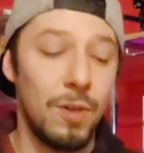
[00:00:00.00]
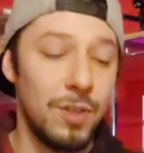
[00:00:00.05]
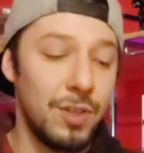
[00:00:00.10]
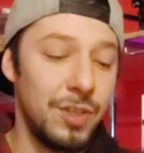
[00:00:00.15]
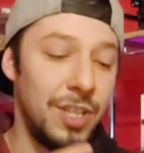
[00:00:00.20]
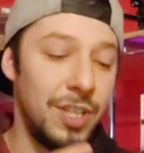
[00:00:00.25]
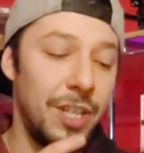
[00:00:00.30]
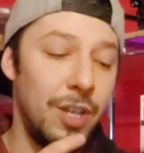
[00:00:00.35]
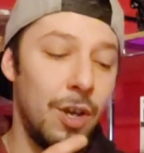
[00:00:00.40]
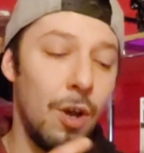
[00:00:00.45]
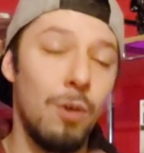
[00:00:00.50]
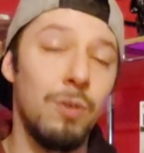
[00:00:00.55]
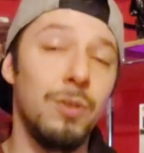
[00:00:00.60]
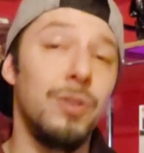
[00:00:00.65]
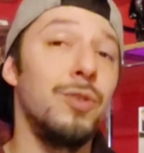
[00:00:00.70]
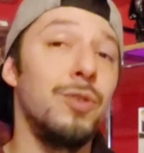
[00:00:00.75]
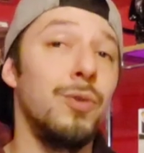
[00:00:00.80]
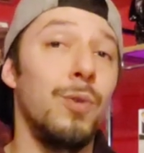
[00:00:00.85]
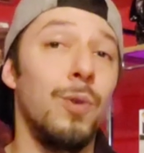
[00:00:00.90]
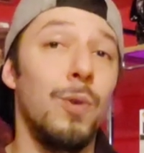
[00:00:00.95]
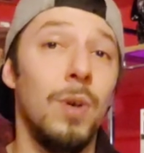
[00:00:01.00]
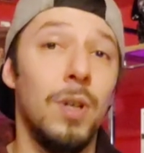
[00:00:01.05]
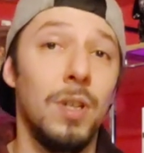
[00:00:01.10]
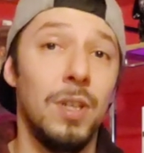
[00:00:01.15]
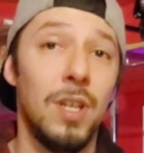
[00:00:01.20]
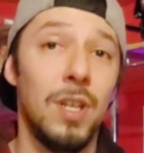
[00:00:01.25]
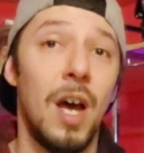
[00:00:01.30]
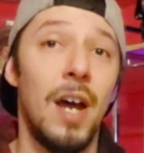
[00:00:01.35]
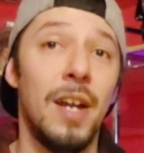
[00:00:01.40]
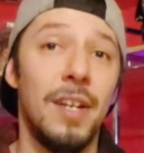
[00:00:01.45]
and She goes through a
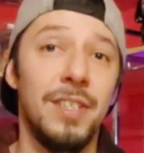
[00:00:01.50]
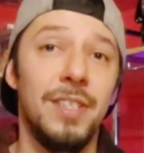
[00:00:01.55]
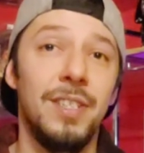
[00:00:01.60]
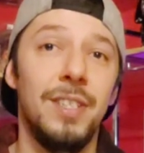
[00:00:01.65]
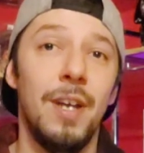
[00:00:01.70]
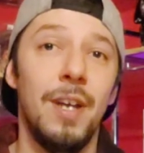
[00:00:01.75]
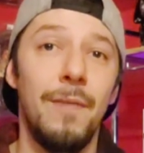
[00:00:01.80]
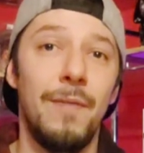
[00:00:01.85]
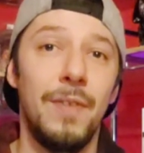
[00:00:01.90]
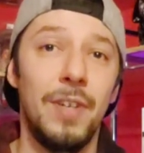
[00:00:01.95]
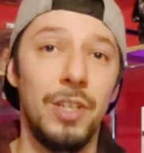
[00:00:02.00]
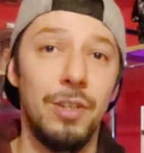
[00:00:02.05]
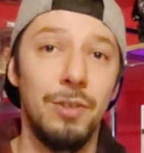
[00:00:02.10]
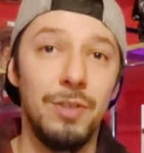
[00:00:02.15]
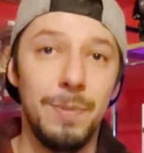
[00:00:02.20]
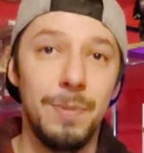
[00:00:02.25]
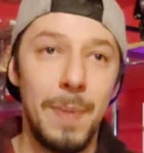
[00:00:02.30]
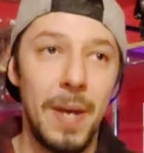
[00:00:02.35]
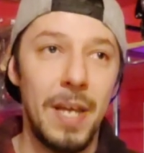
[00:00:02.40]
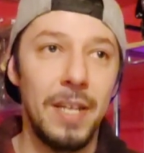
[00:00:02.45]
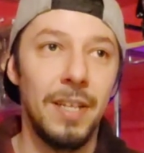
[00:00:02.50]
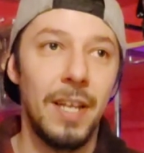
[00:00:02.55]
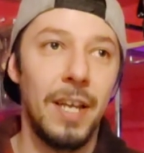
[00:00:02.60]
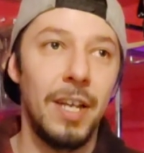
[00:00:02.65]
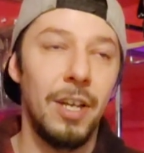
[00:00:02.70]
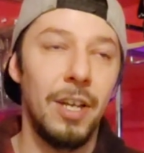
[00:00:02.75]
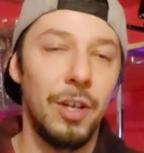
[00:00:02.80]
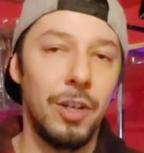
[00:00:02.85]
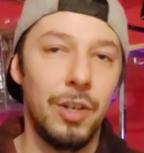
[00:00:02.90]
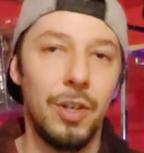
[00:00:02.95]
lot of stuff, and you spend
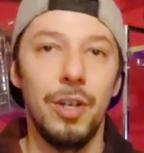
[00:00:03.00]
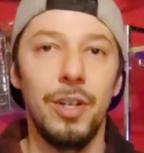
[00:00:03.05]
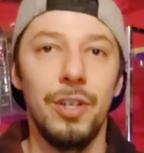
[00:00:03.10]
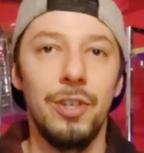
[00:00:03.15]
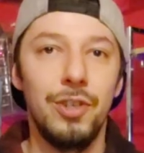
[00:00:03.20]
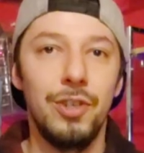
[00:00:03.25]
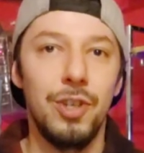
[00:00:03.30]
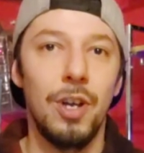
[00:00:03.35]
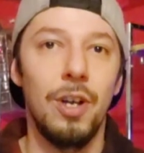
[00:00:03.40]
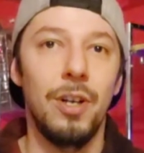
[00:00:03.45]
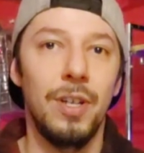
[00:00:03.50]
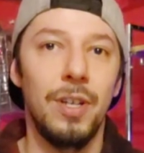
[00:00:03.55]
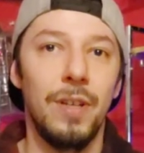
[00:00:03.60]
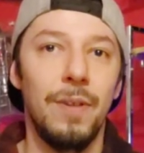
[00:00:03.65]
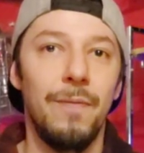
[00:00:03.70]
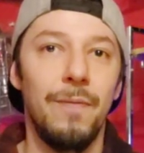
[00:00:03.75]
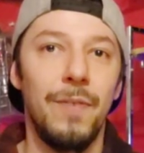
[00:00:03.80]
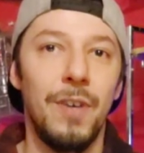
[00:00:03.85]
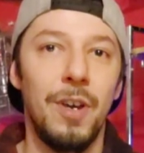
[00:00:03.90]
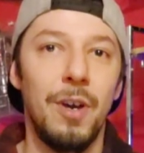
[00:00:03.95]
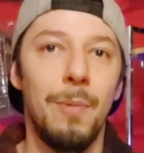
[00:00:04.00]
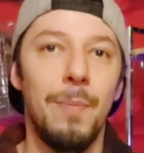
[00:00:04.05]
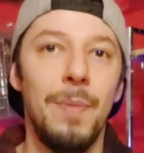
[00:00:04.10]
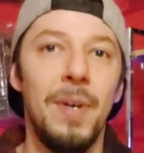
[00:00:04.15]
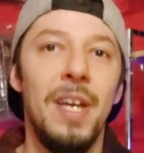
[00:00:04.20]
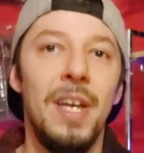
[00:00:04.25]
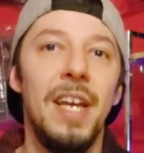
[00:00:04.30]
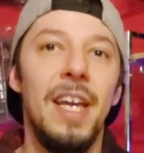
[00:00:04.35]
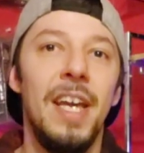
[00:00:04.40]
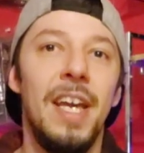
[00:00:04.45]
like a good chunk of the
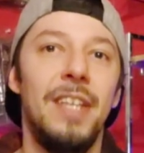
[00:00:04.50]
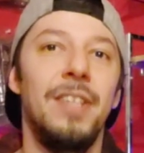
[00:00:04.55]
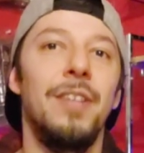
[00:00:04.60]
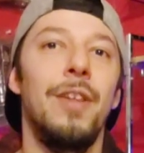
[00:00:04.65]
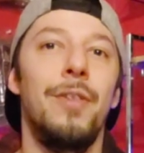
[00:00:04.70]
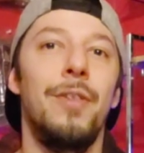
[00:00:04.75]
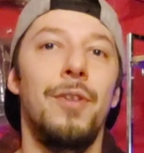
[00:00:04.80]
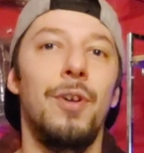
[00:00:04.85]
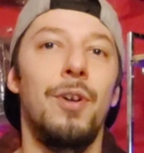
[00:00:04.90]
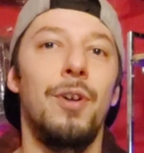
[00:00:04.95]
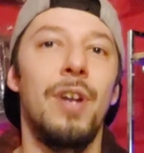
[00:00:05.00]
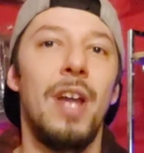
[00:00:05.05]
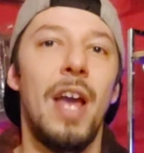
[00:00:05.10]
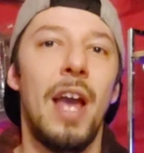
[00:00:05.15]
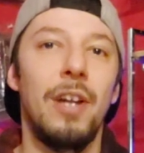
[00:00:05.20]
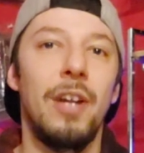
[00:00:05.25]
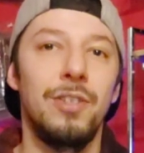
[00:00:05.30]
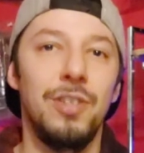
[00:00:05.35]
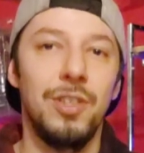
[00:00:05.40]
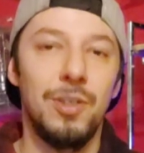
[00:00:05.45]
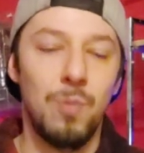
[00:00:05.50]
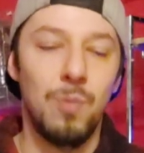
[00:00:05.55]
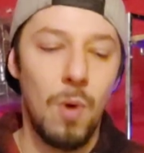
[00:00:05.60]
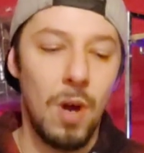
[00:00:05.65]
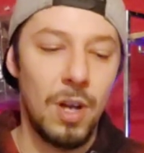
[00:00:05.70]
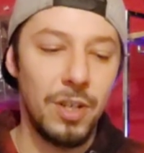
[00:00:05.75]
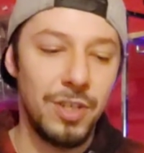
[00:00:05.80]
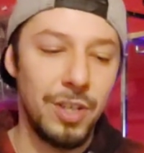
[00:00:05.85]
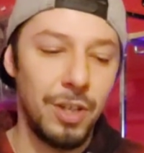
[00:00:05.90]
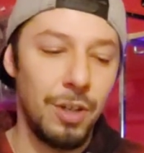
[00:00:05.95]
film in the third act, just
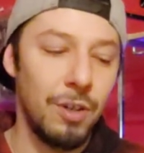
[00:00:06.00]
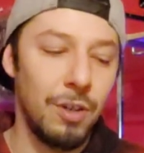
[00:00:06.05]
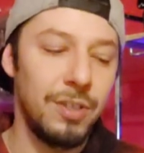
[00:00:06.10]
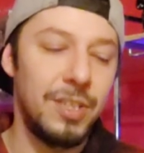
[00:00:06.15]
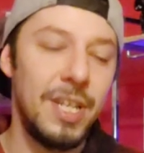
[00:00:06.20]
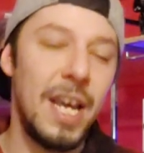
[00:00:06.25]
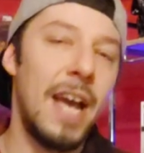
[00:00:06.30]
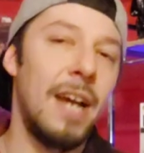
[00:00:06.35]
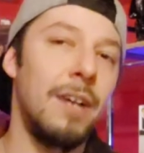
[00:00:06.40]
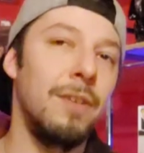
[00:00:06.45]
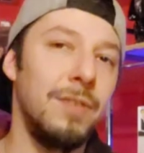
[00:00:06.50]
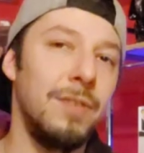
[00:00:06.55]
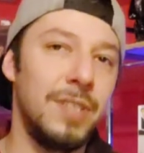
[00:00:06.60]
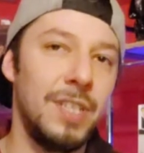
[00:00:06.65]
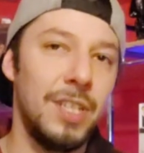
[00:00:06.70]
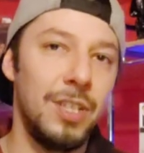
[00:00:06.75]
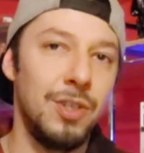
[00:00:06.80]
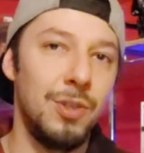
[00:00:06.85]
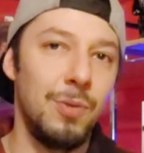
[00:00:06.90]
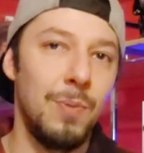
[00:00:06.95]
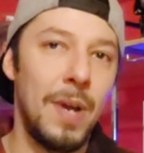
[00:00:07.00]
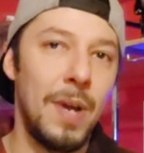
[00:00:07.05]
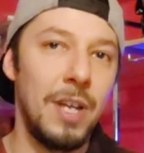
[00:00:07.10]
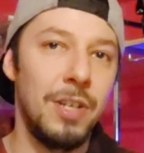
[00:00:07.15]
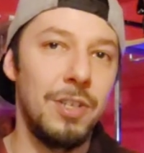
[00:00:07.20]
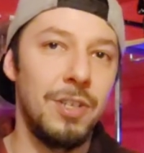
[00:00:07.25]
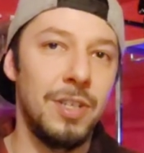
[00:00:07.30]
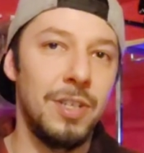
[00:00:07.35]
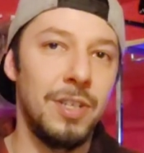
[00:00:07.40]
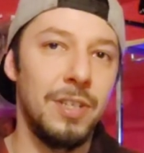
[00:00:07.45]
watching her tackle
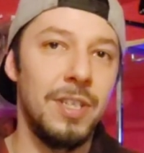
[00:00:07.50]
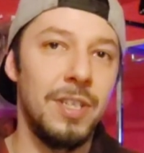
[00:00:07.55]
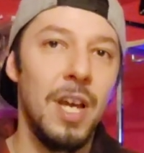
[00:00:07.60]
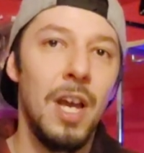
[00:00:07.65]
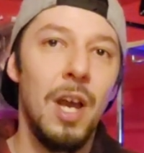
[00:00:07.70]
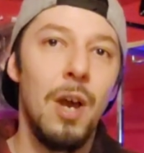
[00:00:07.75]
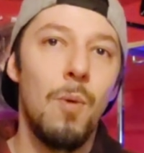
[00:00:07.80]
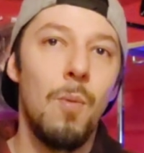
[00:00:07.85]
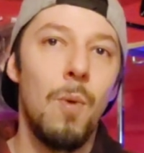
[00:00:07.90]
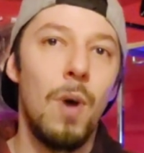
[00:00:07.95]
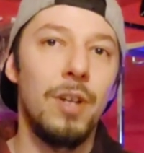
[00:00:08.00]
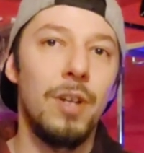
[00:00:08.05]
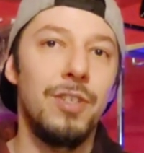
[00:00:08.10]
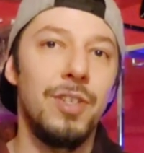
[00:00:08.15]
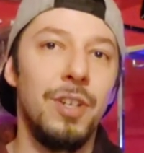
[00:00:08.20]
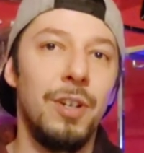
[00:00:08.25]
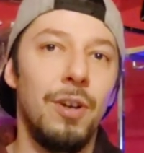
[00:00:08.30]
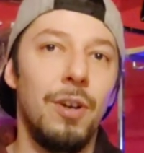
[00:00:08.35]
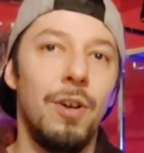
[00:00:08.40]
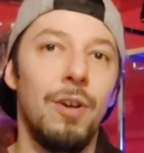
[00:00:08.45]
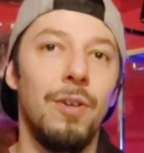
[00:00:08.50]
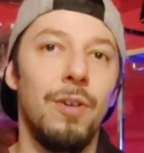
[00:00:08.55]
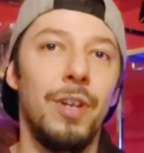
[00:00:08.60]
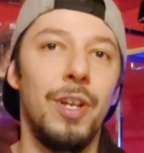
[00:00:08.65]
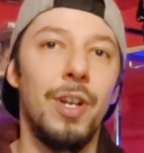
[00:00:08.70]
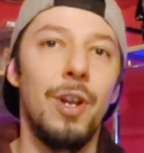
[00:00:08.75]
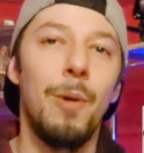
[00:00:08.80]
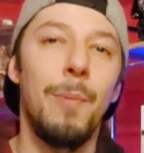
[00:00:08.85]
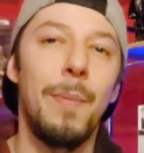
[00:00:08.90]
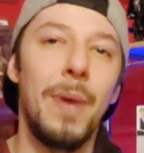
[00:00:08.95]
situations, watching her,
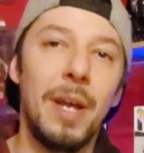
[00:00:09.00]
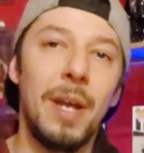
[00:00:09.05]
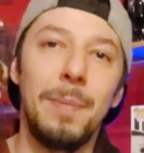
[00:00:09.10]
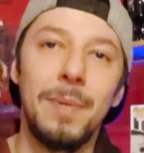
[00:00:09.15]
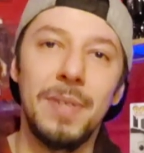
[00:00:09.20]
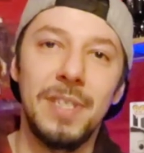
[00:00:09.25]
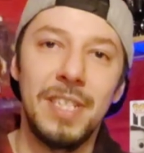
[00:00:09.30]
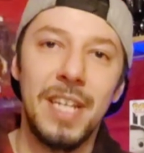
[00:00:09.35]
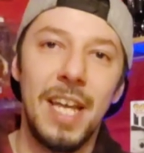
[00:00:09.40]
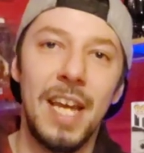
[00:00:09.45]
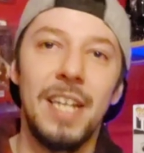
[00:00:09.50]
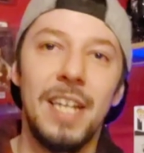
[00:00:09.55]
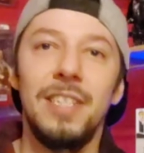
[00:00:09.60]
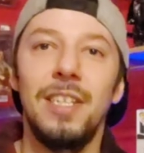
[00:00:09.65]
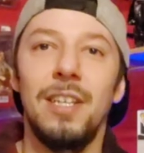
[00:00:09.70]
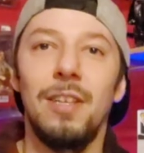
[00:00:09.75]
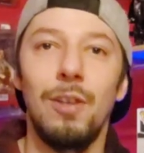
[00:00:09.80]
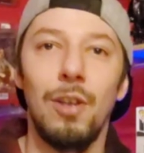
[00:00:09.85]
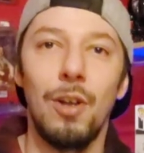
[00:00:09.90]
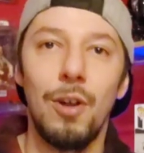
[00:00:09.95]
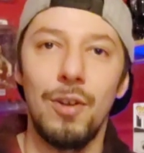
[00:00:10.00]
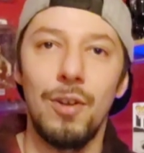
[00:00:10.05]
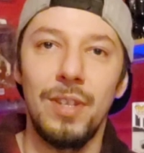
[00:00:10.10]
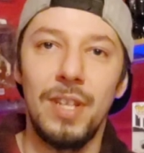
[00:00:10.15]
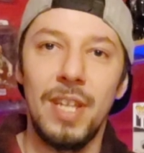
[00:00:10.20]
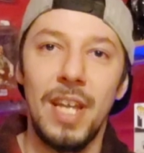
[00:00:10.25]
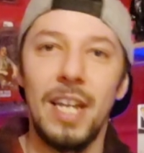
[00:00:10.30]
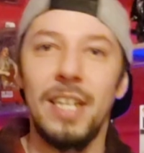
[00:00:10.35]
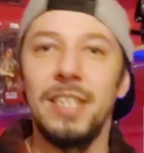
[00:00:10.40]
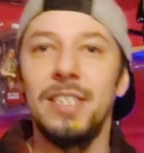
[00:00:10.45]
you know, make mistakes and learn
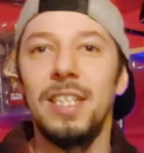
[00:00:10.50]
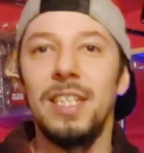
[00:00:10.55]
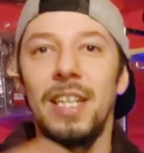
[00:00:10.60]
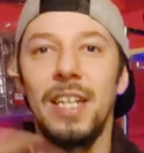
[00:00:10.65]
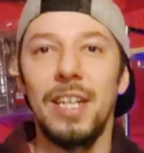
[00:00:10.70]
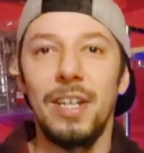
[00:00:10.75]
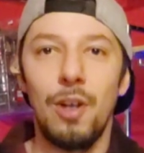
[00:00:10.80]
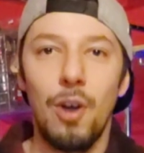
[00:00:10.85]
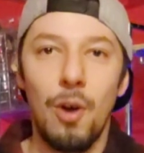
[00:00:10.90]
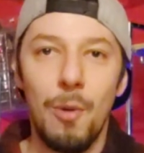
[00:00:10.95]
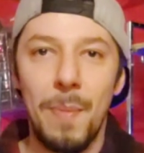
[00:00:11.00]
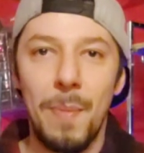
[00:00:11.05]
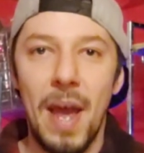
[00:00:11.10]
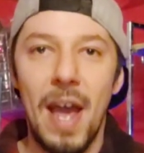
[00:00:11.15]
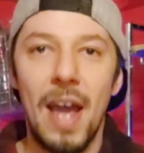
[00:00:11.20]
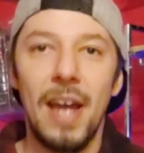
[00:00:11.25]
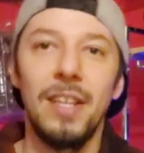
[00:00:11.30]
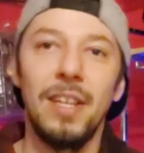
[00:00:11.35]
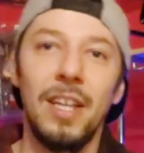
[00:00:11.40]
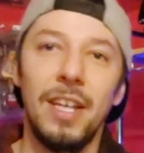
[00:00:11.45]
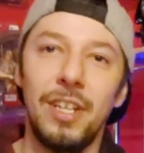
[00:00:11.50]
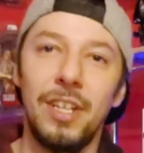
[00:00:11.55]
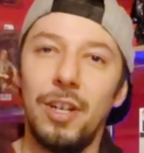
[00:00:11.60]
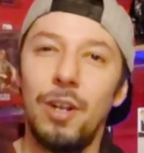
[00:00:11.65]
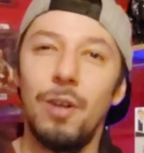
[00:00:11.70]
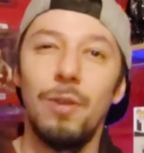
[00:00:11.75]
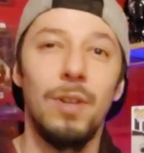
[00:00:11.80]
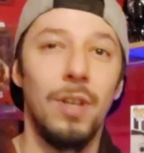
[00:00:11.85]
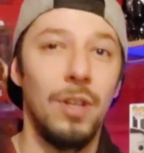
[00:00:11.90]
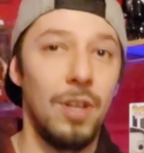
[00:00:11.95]
things and then go back. And like, you
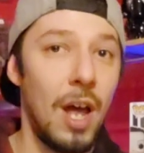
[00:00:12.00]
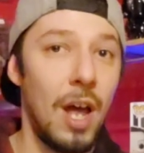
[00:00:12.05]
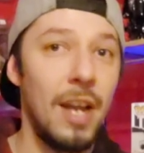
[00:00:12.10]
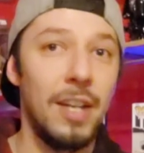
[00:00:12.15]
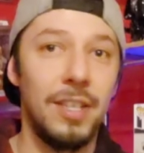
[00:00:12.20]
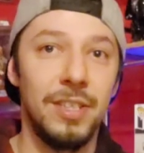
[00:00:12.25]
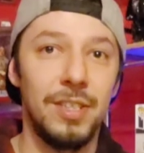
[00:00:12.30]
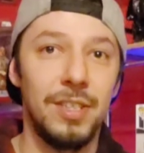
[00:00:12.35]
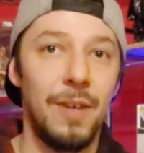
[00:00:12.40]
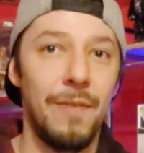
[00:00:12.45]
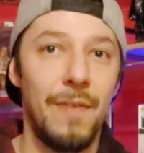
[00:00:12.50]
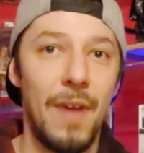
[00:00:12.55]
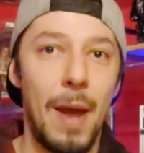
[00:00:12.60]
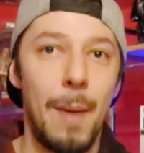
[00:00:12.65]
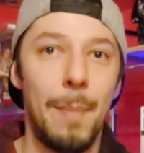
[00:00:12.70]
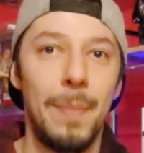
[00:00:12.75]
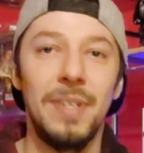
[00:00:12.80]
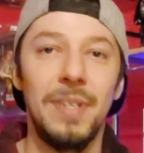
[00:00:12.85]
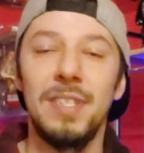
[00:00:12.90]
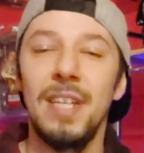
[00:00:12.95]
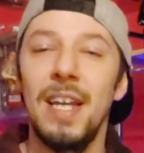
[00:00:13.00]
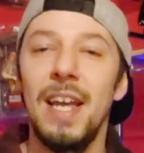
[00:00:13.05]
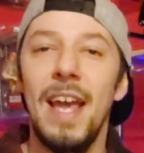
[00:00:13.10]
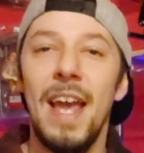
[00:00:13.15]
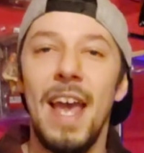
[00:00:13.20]
know, a lot of stuff happens.